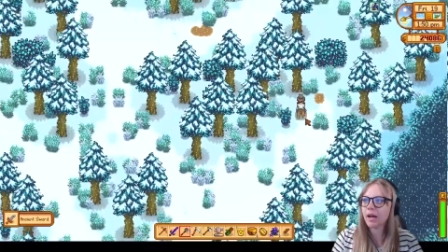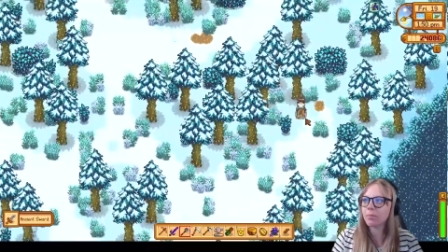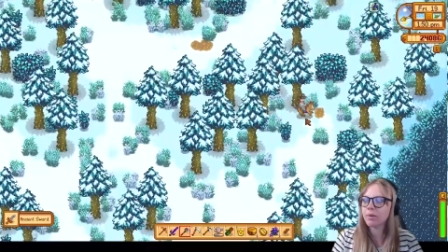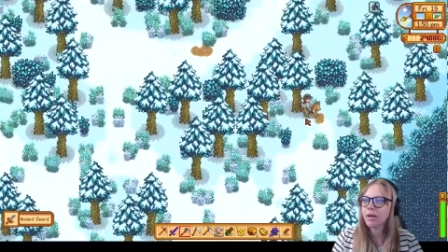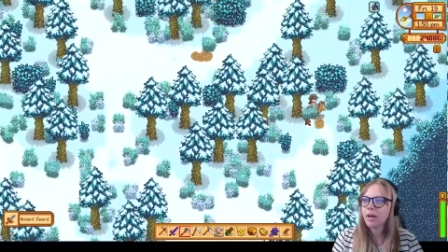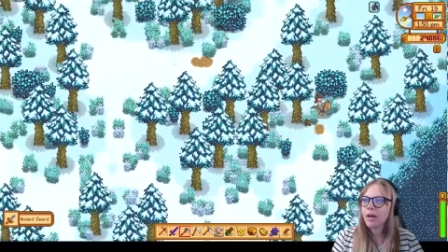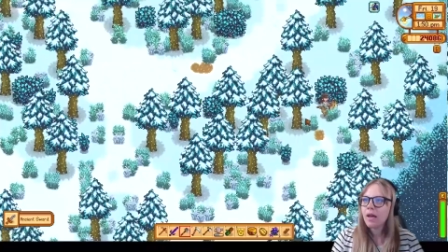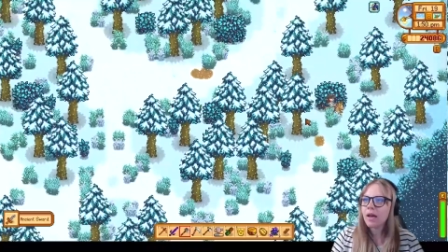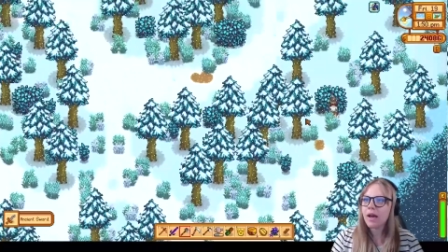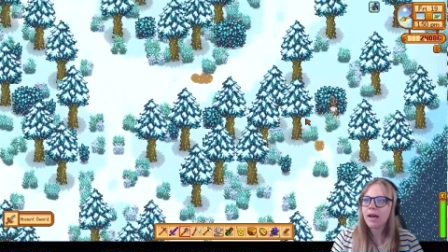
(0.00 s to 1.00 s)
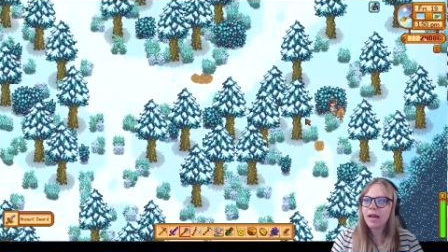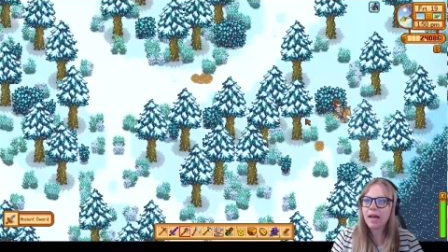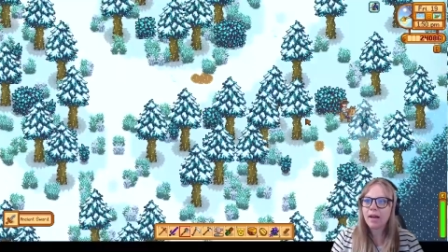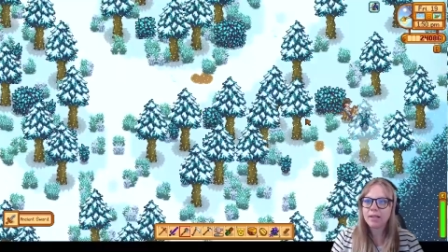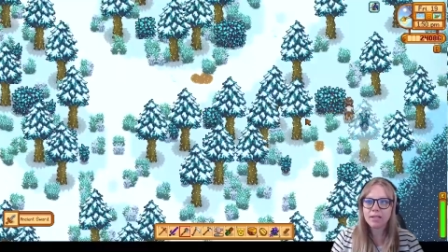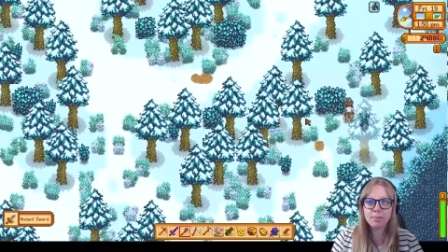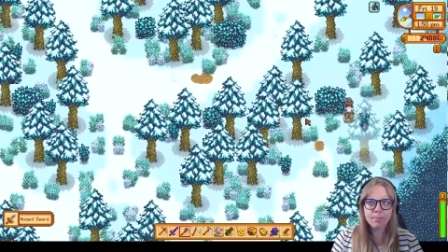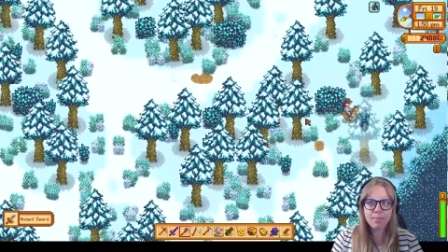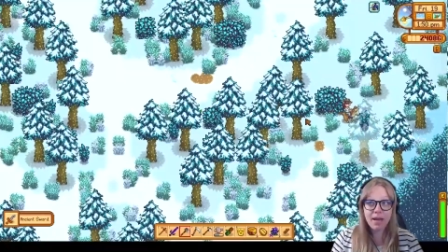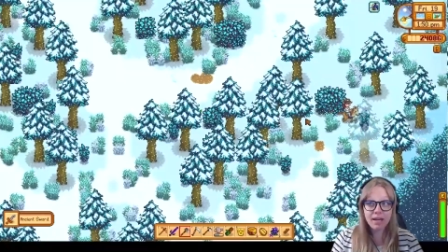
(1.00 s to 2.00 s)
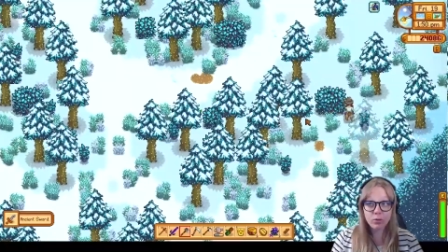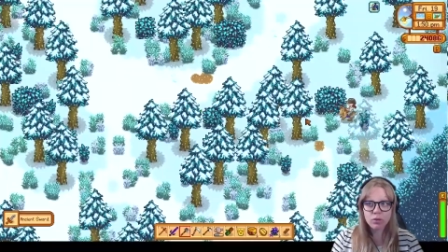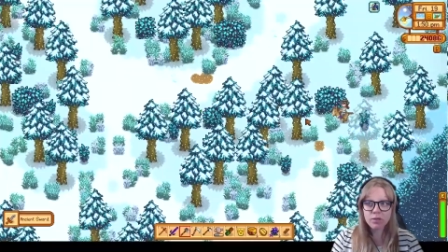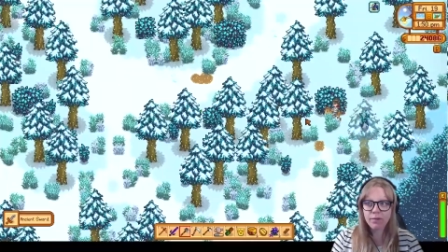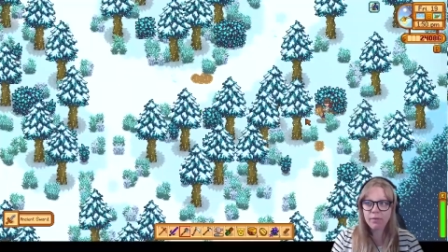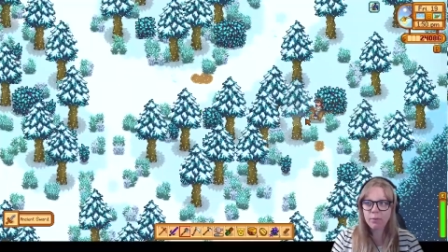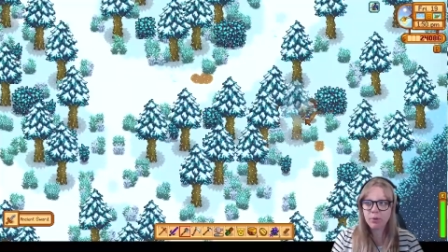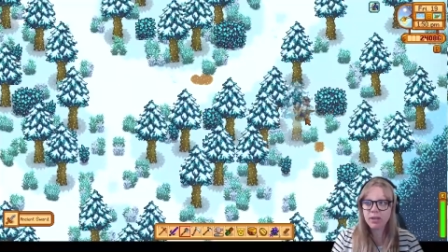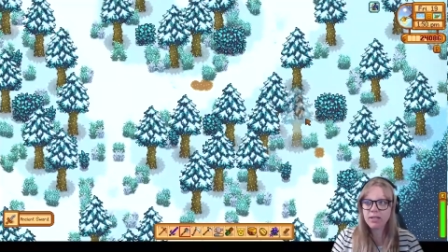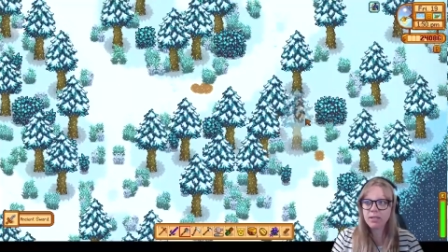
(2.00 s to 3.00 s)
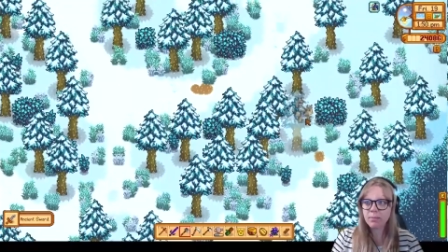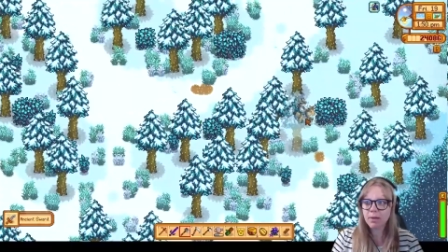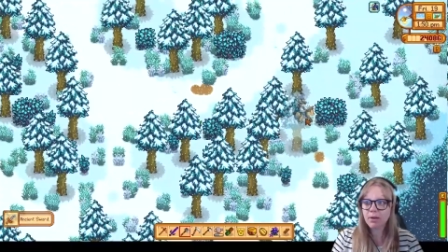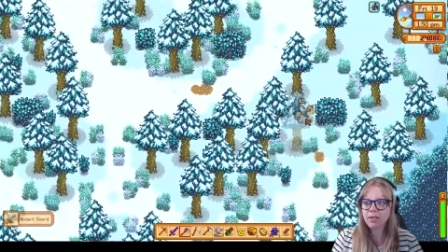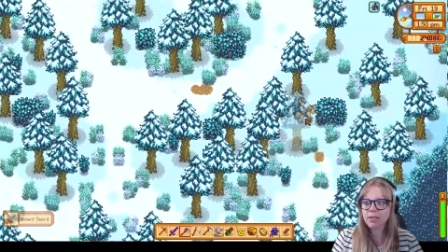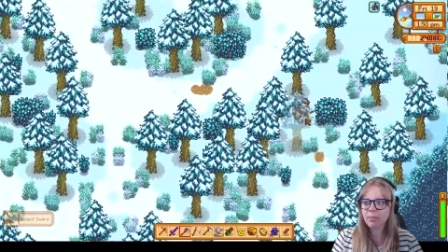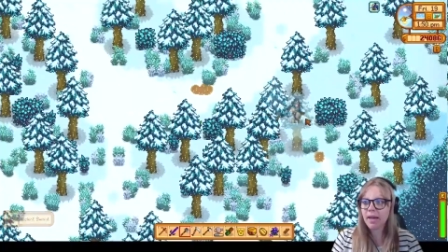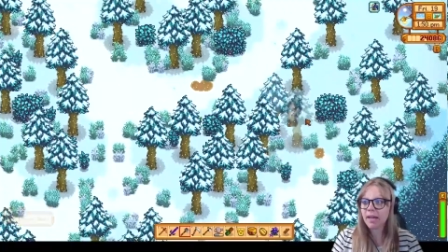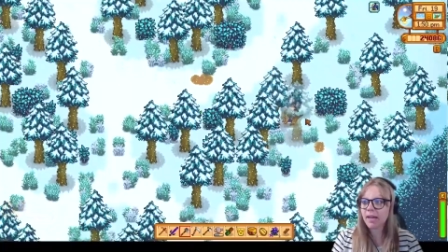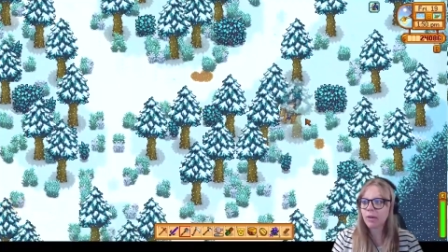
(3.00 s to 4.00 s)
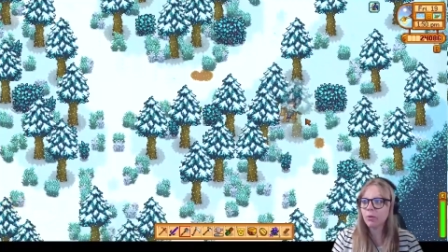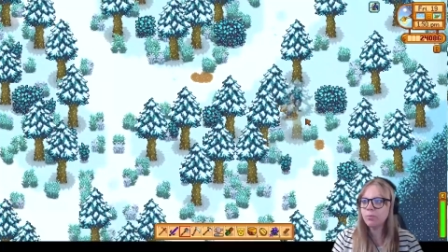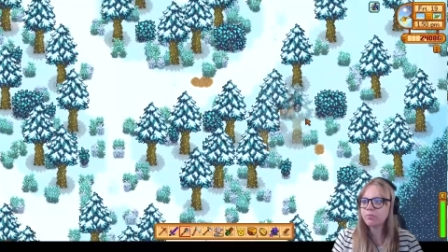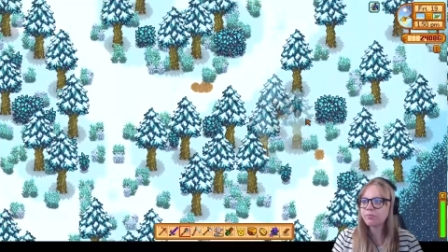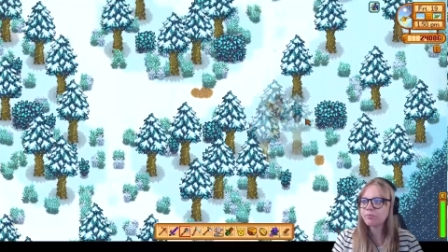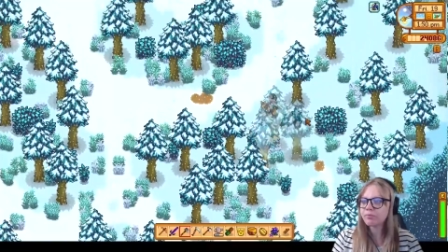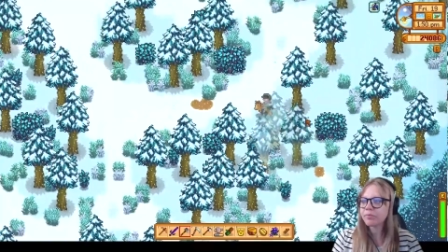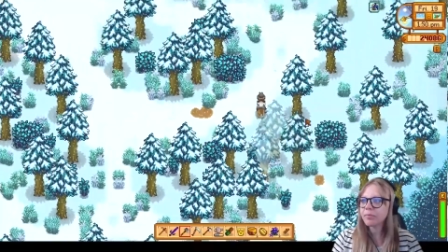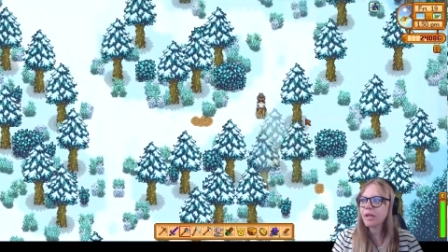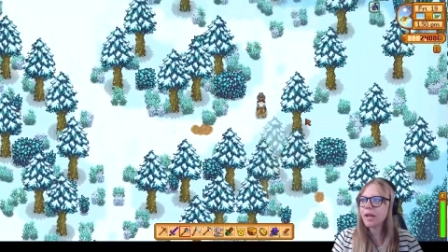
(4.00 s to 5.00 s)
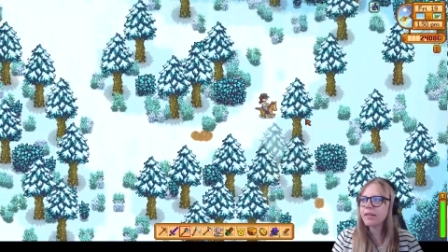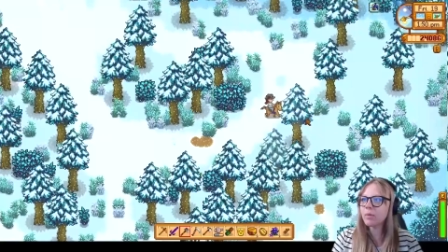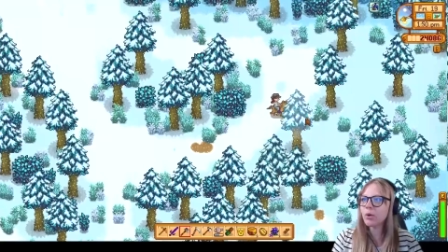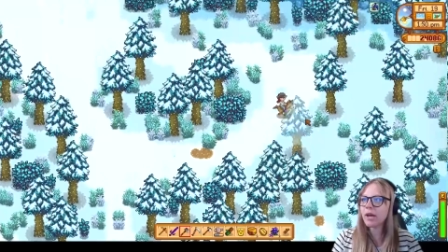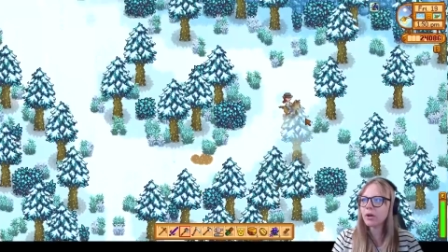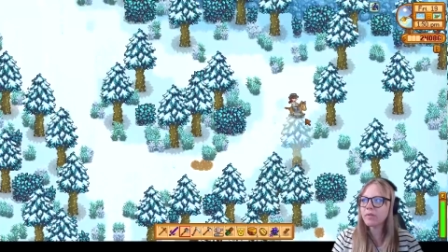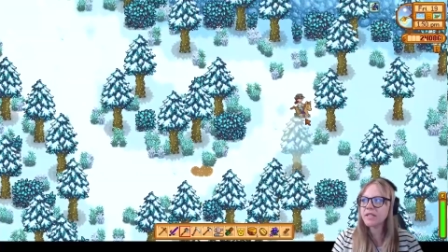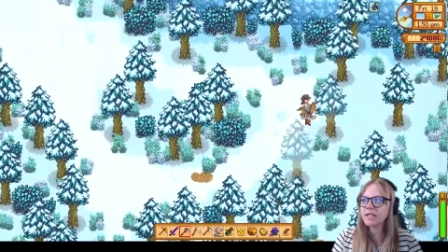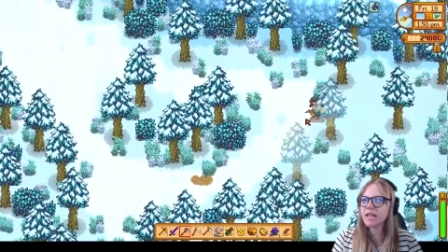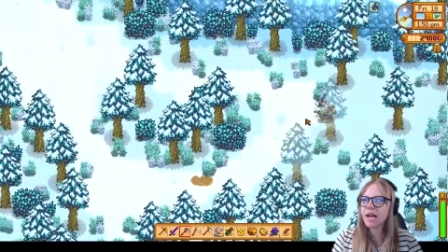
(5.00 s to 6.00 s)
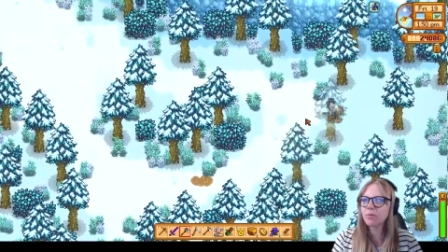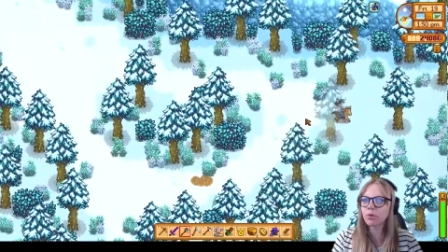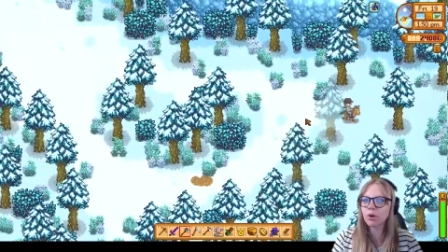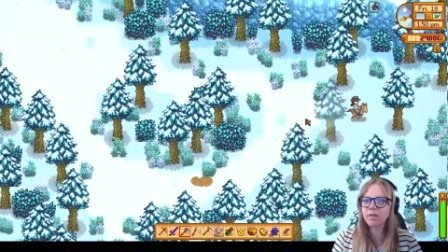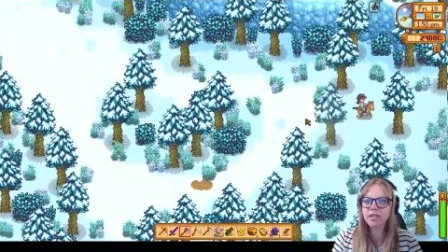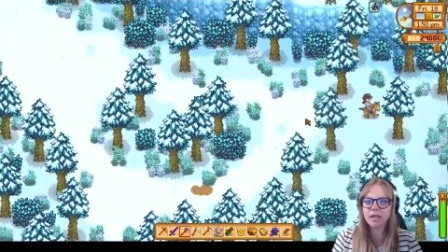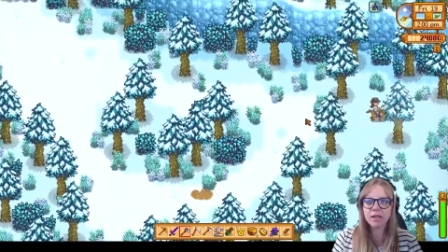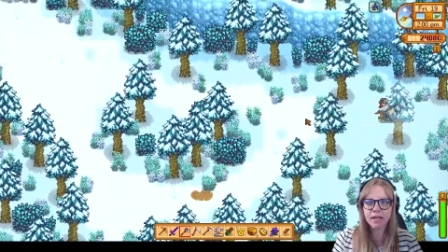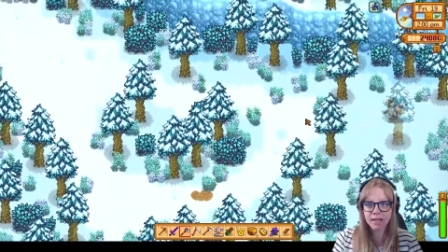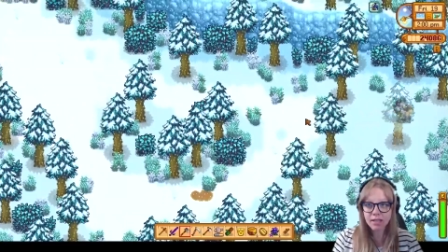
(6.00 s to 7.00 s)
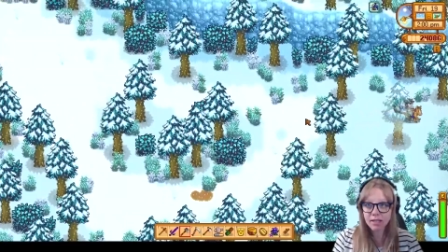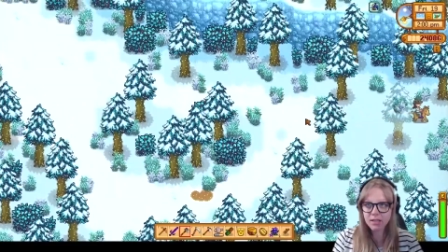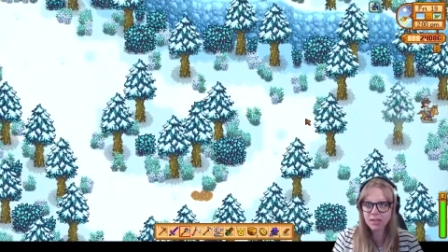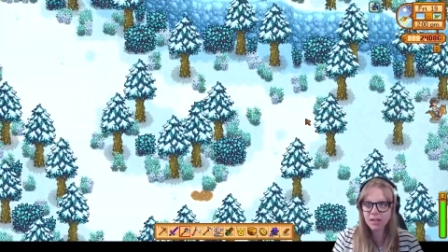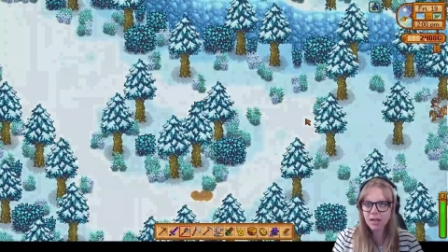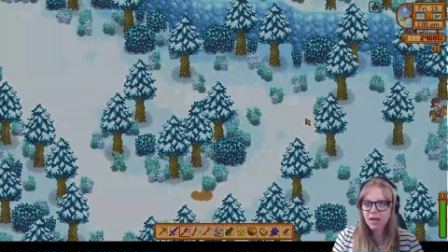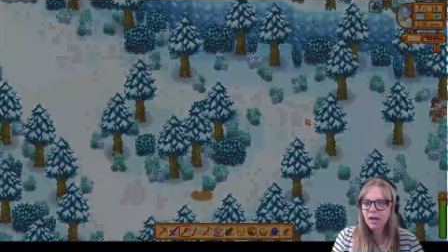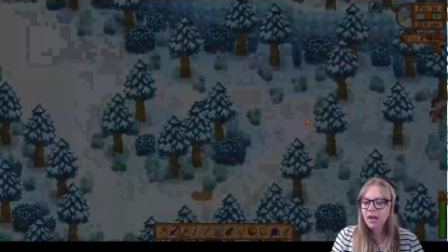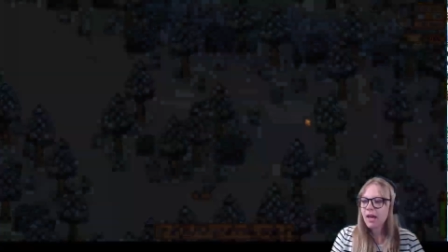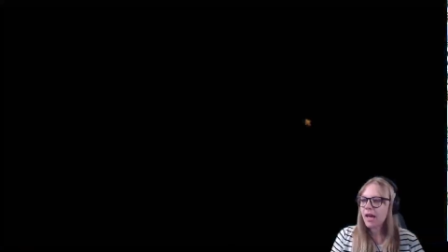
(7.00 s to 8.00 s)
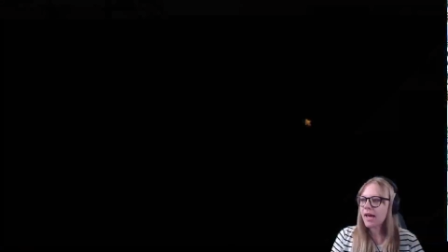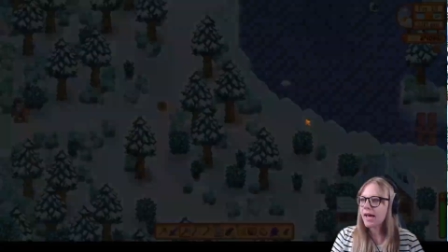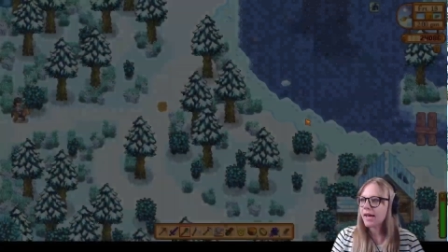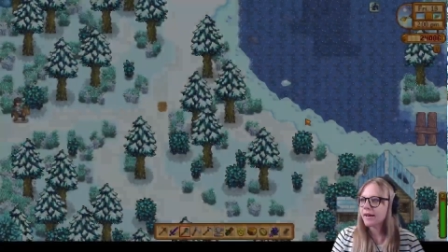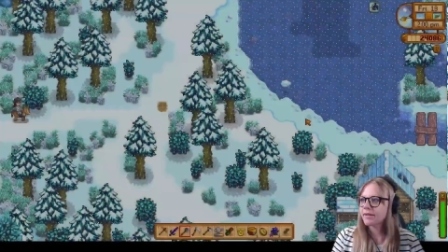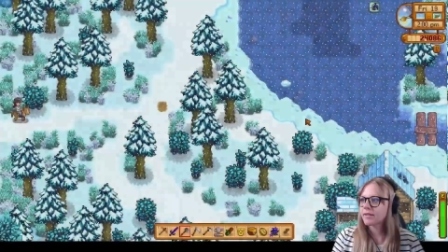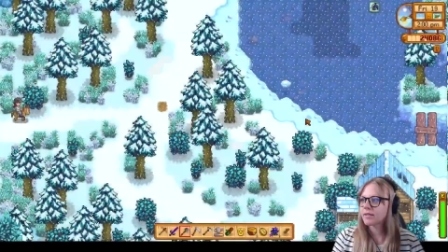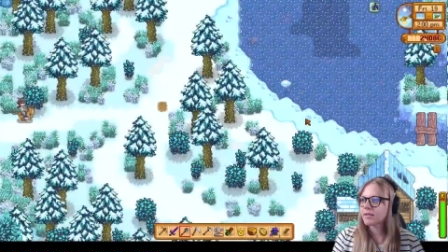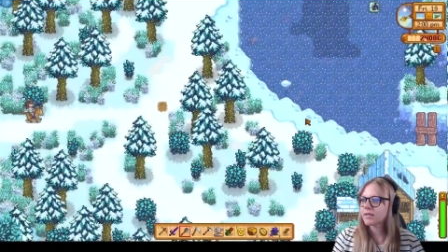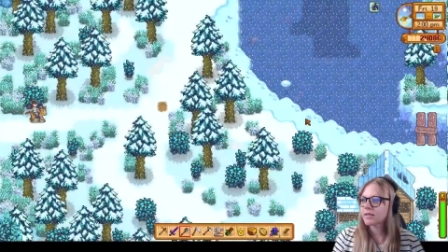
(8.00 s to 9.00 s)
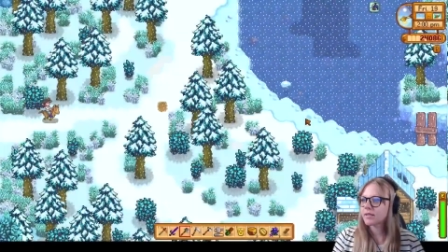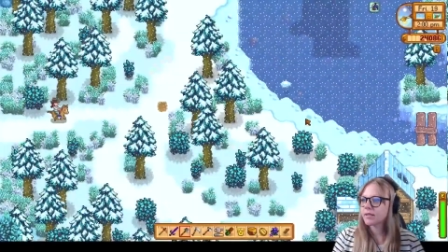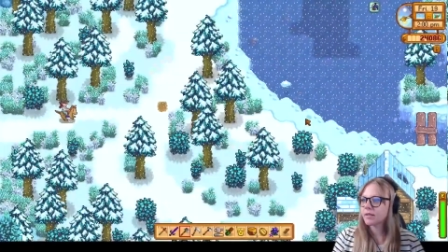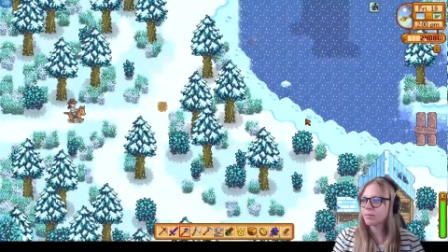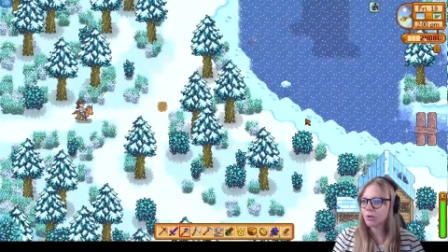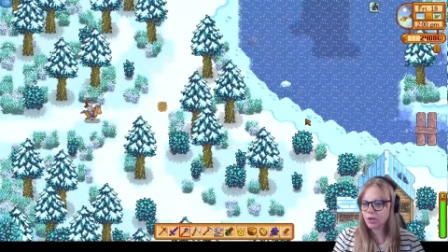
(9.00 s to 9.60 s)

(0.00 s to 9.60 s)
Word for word: up uh, our, some ales for everybody, some beer and some pale ale. And then we'll head over to town, we'll go visit Clint and the